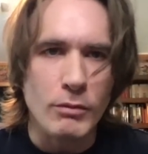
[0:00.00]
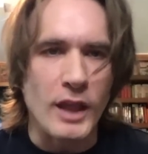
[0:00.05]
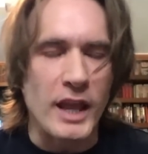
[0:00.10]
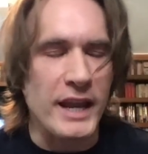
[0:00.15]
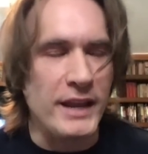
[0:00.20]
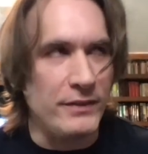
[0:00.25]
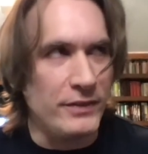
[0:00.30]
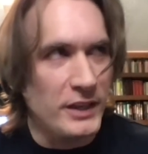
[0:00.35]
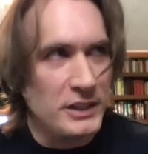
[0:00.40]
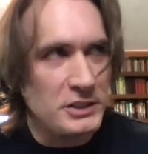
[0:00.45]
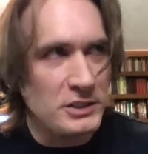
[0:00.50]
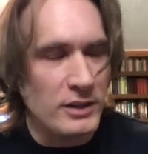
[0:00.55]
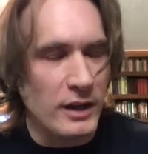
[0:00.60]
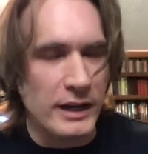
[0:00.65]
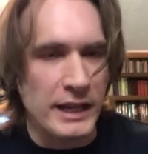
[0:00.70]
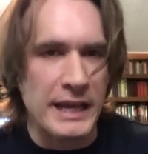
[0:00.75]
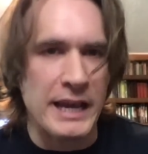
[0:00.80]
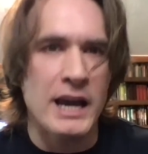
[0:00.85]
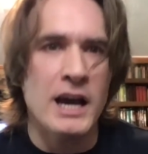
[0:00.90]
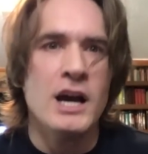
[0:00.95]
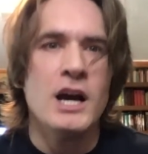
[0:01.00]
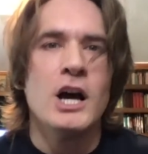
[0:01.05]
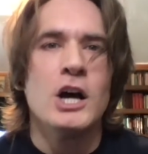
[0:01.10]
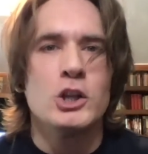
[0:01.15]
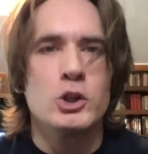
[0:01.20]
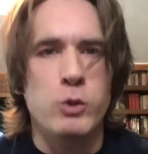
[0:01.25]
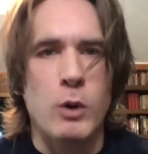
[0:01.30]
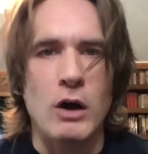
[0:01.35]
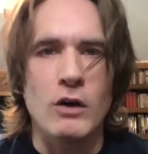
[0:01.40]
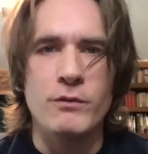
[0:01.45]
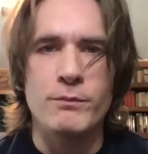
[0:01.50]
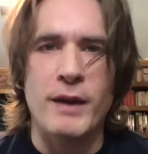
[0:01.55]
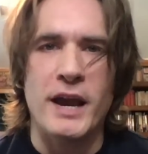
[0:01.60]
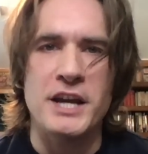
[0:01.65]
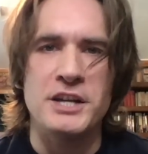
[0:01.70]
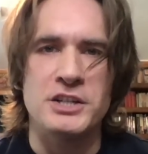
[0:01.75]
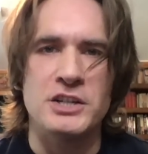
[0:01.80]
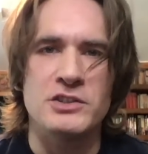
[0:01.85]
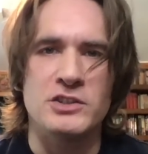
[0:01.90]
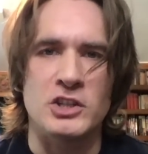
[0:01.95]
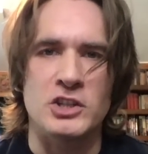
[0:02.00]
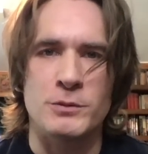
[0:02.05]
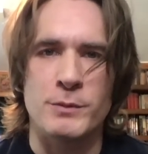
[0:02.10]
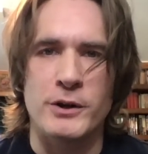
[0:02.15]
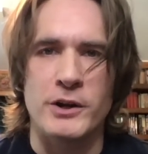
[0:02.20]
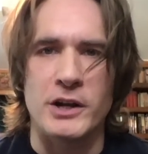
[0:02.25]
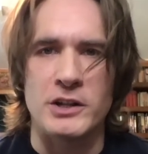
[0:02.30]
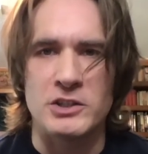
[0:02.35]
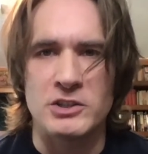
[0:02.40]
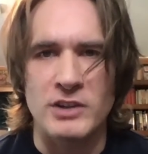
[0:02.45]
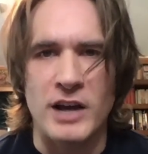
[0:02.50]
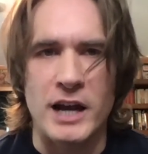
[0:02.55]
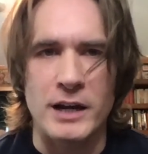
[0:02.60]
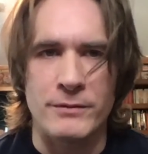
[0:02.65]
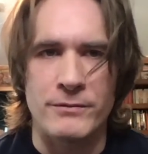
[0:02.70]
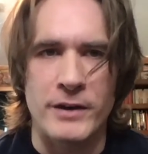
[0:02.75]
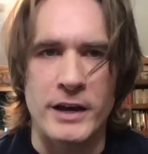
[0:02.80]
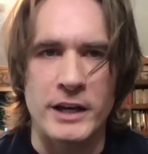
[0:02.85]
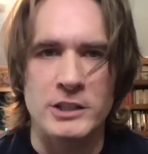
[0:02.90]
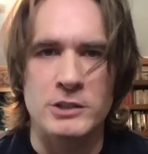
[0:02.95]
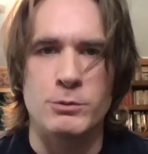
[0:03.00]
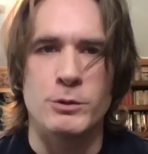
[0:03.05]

in this study, 12 patients experienced side effects,